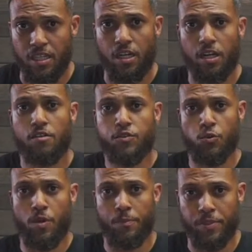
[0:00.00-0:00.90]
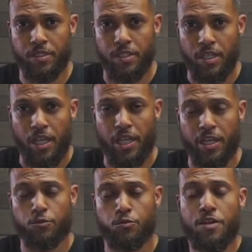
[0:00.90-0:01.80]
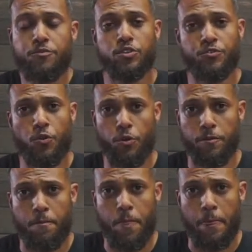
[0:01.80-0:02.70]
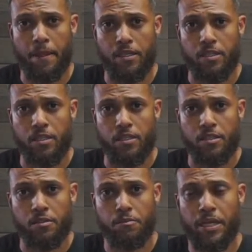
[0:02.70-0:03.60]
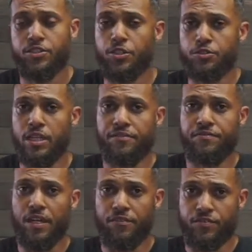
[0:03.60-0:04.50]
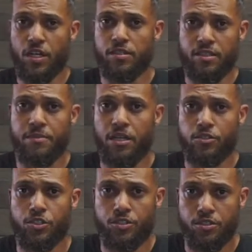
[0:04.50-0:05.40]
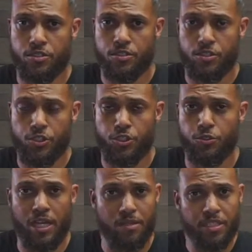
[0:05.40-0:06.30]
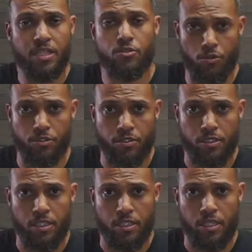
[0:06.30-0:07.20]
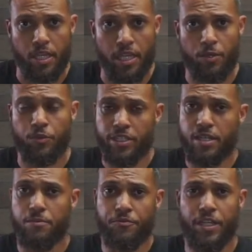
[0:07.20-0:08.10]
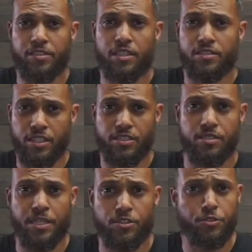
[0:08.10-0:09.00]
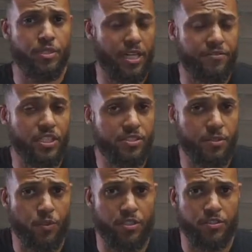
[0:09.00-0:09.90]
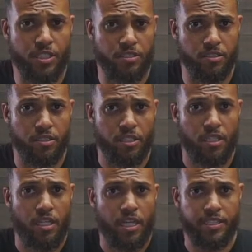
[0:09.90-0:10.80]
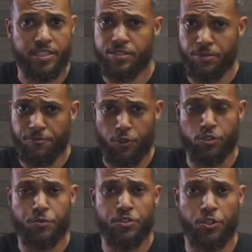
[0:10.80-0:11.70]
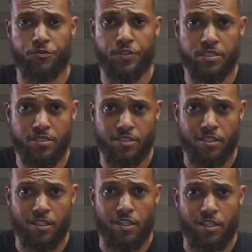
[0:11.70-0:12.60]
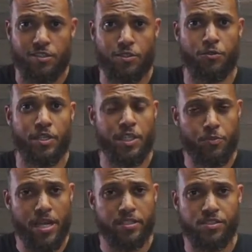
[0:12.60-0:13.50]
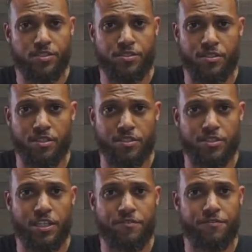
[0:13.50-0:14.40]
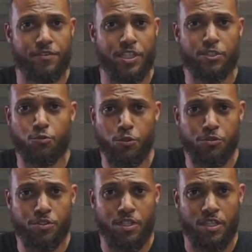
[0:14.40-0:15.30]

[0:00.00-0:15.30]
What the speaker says: of the weapon and a reverence for it. My children, I've taught them how to shoot. I am a gun owner. And when they come of age, I teach them how to shoot. And I teach them when they're younger. I teach them first with Nerf guns. So they practice the safe gun rules.